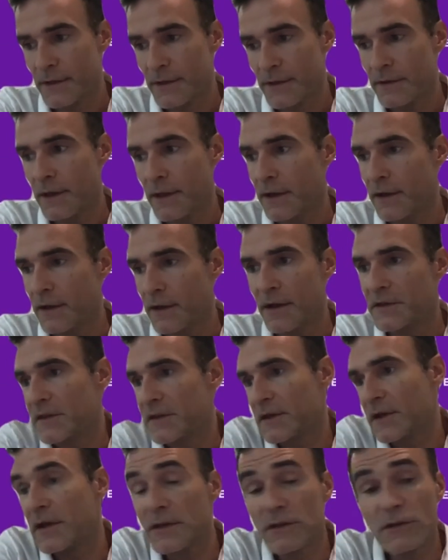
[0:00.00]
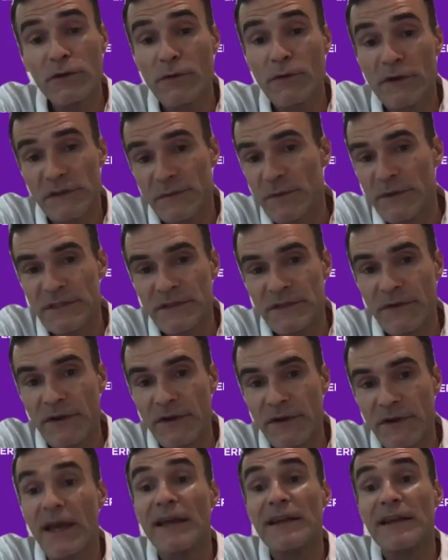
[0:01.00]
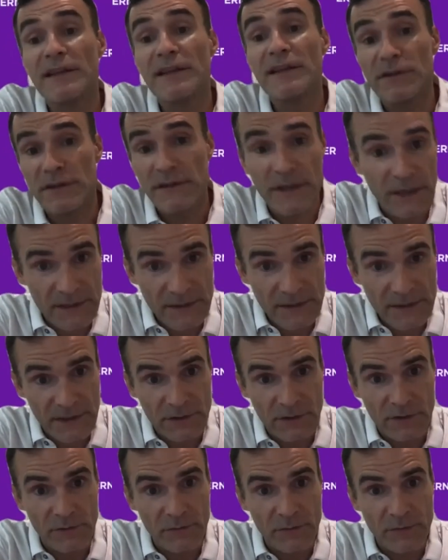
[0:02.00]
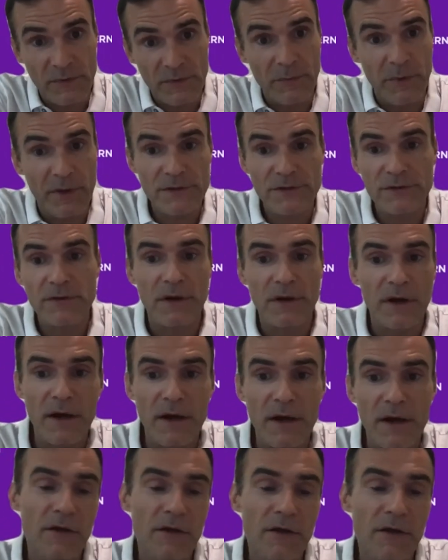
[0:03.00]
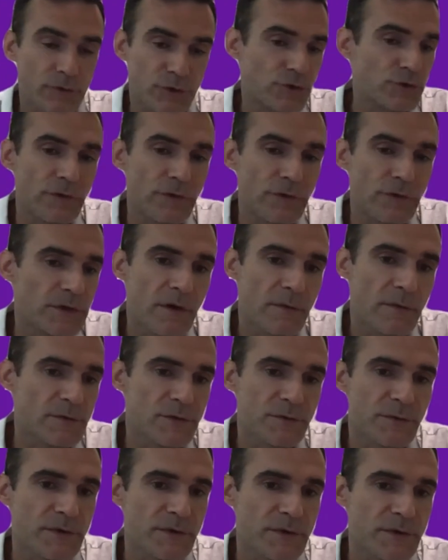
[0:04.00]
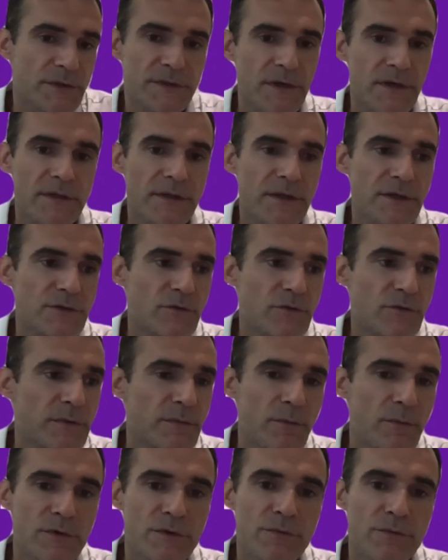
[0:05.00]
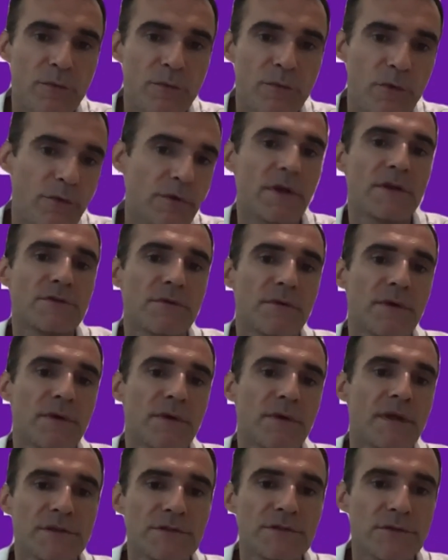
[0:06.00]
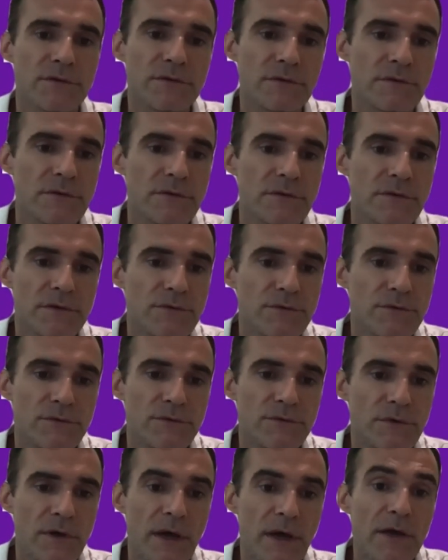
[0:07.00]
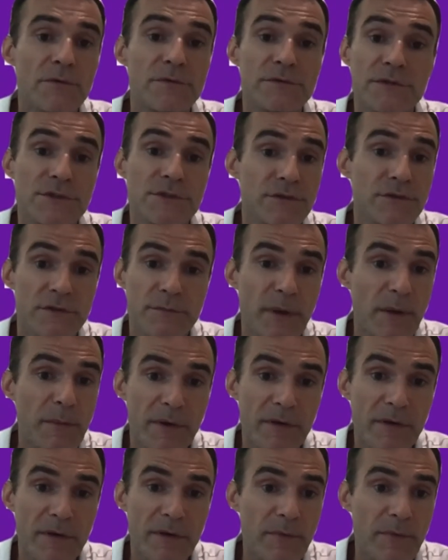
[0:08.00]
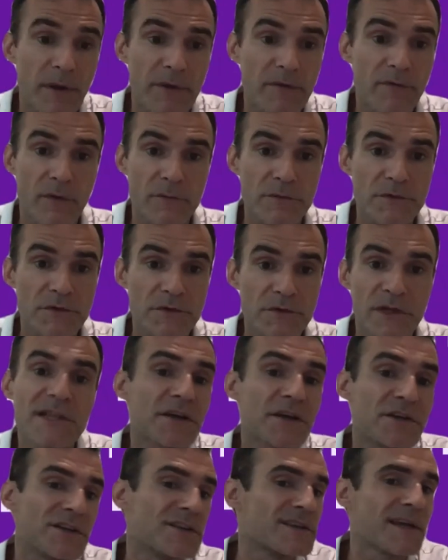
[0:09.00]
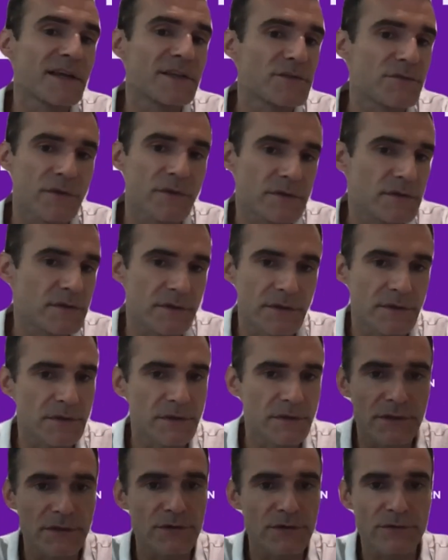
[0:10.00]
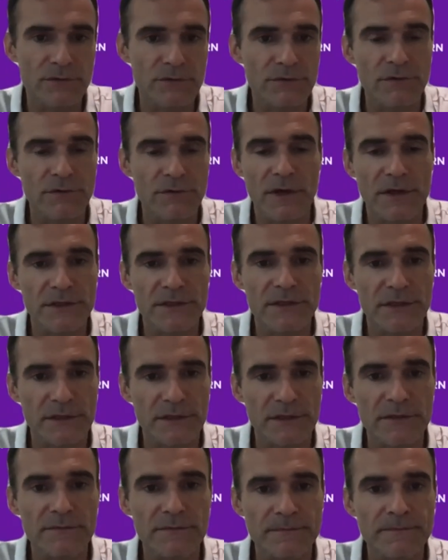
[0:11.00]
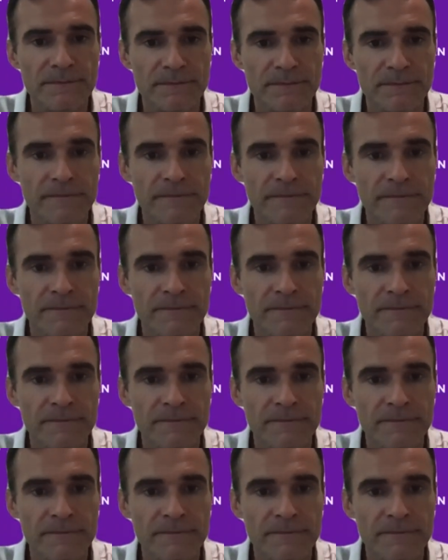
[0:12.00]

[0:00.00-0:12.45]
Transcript: Yeah, the, in the U S specifically, and in the tech sector in particular, for sure, it comes with, uh, there should be much more regulatory attention to uh, acquisition by, by, by big firms. So that's like an antitrust issue to a large extent. Yeah.